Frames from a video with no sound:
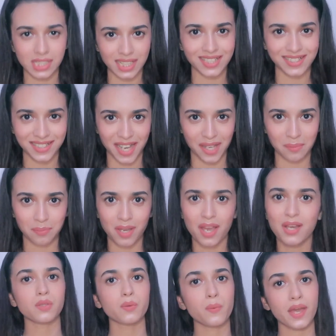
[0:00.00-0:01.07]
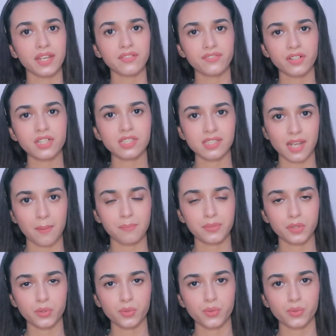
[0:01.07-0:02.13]
your skin type so the very first
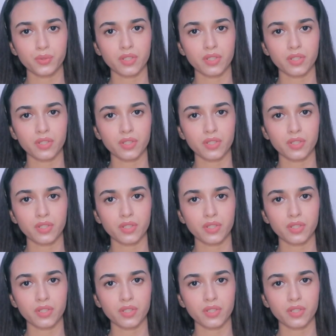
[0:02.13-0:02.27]
step to